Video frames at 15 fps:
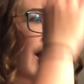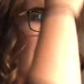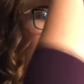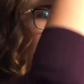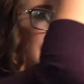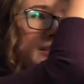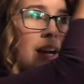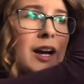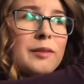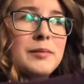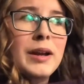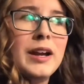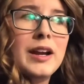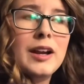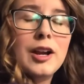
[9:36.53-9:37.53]
I dyed
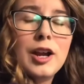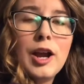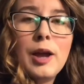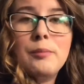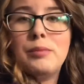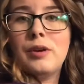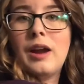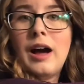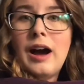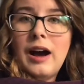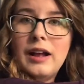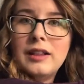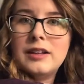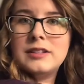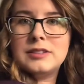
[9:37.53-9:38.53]
my hair and put
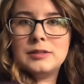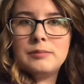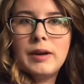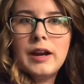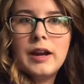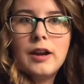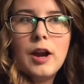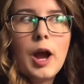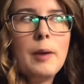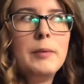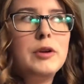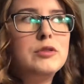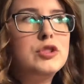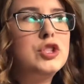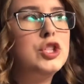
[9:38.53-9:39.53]
highlights in my hair
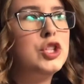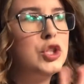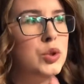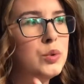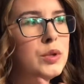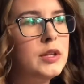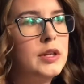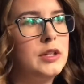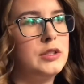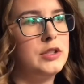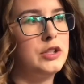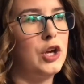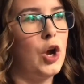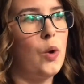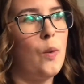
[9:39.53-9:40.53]
about 2 years
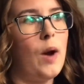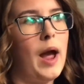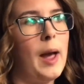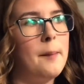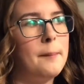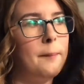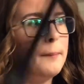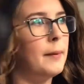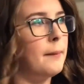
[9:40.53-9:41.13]
ago and